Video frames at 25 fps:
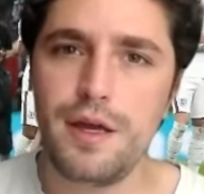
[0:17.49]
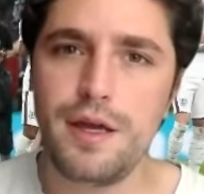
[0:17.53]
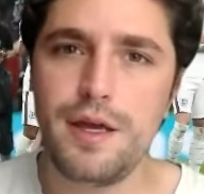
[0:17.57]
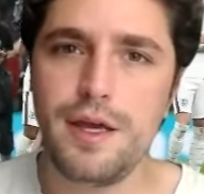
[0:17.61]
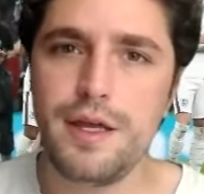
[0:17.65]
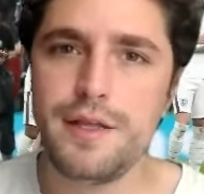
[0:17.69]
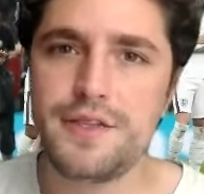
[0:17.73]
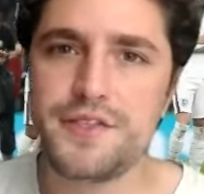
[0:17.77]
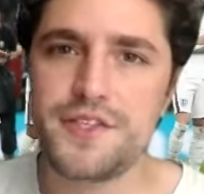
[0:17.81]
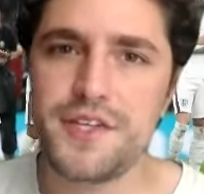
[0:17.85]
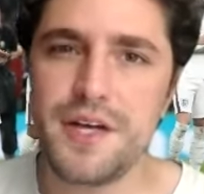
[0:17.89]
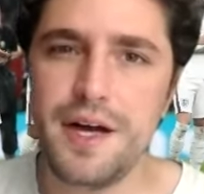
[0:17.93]

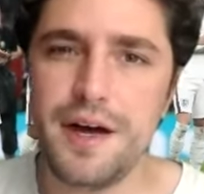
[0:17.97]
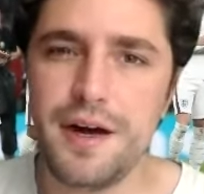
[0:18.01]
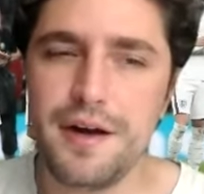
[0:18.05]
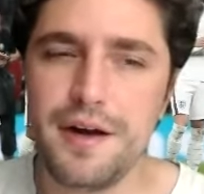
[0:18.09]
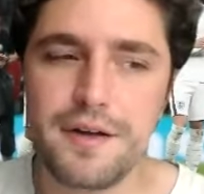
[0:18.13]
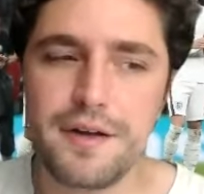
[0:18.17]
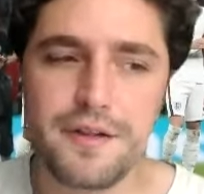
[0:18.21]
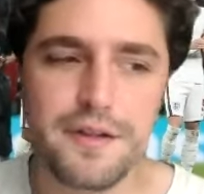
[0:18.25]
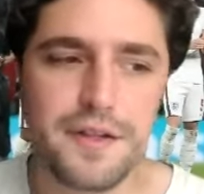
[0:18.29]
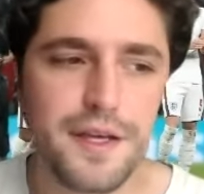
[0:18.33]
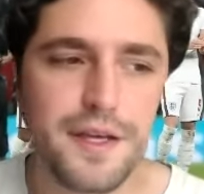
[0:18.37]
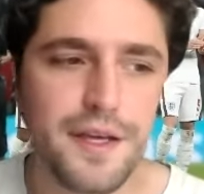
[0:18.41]
its
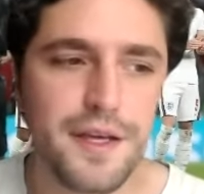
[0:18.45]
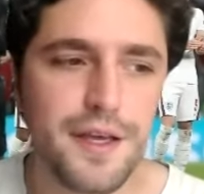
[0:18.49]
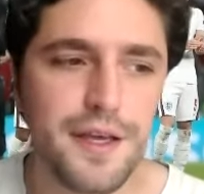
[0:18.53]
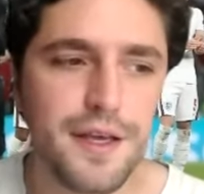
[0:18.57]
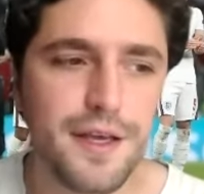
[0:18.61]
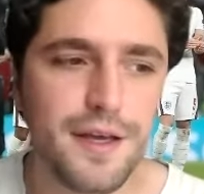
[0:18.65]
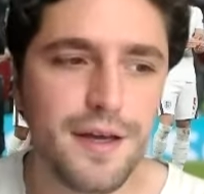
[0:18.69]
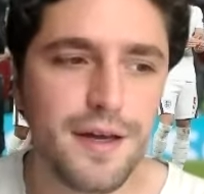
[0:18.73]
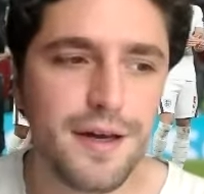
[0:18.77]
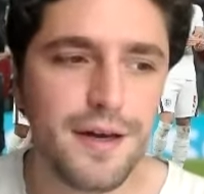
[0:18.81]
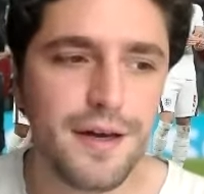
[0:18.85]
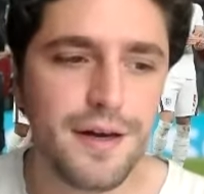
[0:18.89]

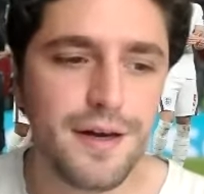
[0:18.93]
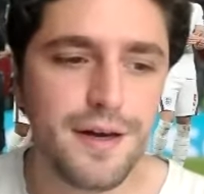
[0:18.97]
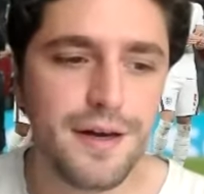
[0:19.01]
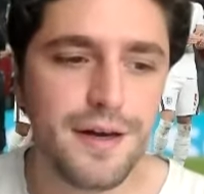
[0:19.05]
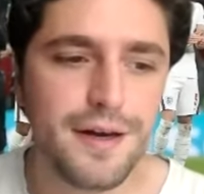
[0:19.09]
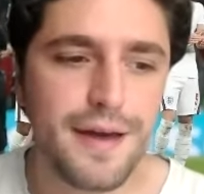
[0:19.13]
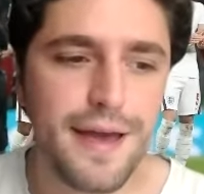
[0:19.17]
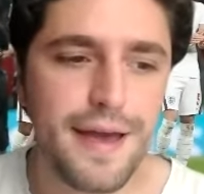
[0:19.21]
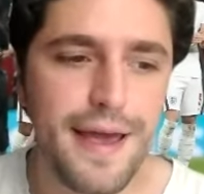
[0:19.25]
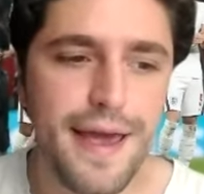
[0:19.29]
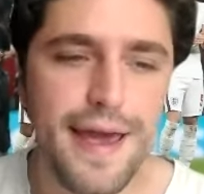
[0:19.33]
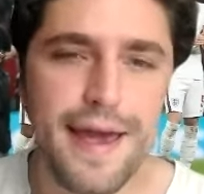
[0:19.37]
ugly
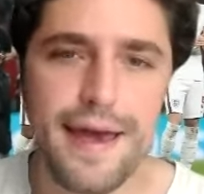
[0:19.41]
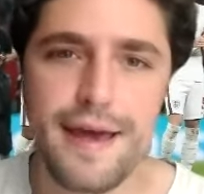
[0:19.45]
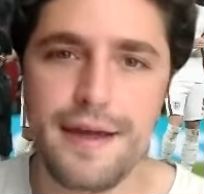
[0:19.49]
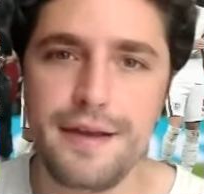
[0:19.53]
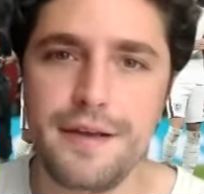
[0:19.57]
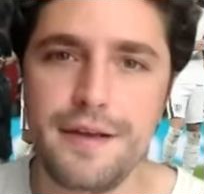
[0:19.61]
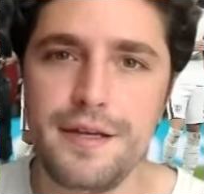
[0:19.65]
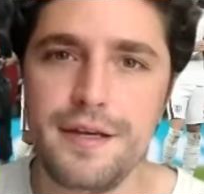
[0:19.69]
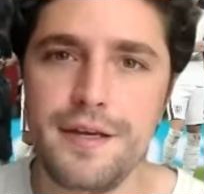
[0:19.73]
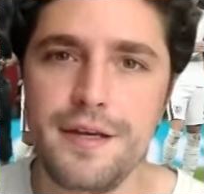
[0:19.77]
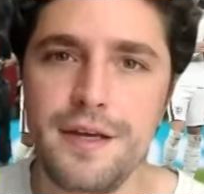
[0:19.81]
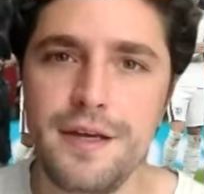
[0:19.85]

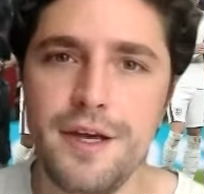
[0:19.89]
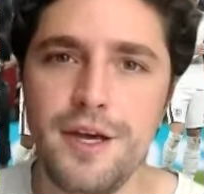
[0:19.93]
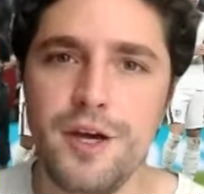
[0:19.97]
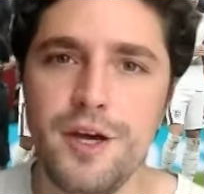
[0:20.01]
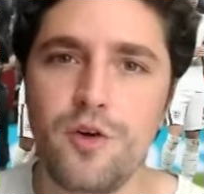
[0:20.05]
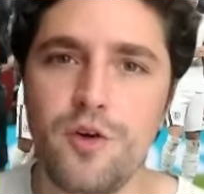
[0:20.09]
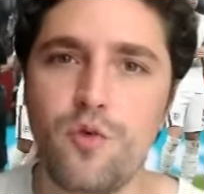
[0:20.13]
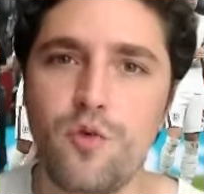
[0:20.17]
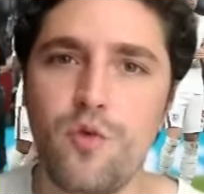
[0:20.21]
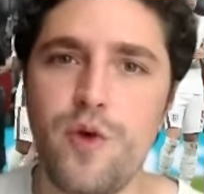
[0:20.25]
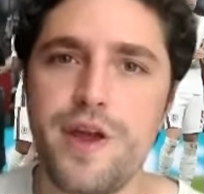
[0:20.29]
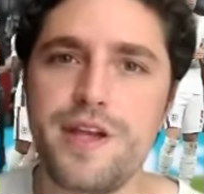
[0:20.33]
head,
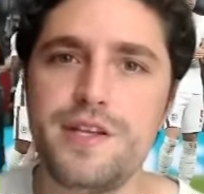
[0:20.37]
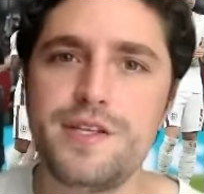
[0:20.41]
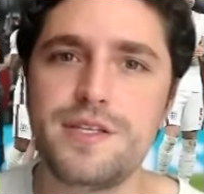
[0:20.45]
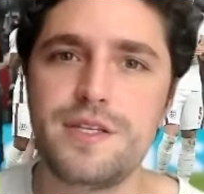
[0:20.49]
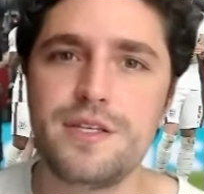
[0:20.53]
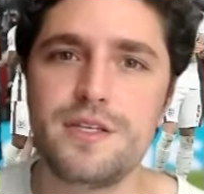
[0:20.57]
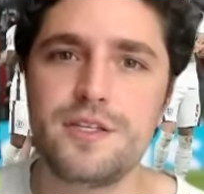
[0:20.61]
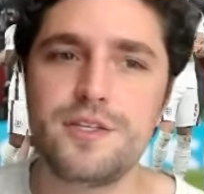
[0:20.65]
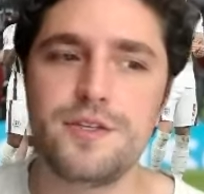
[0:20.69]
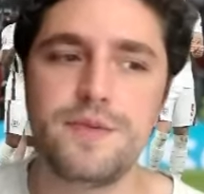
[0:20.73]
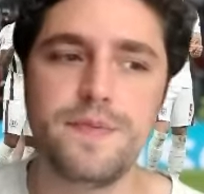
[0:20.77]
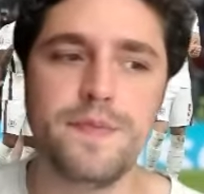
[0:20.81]

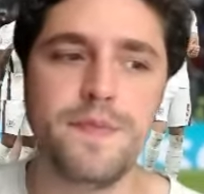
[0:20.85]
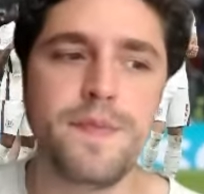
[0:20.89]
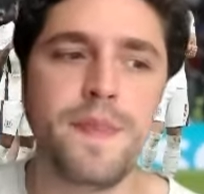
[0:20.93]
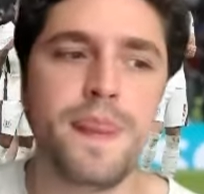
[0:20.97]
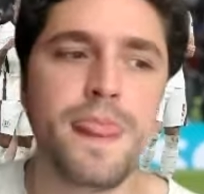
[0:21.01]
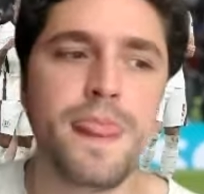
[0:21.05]
racism,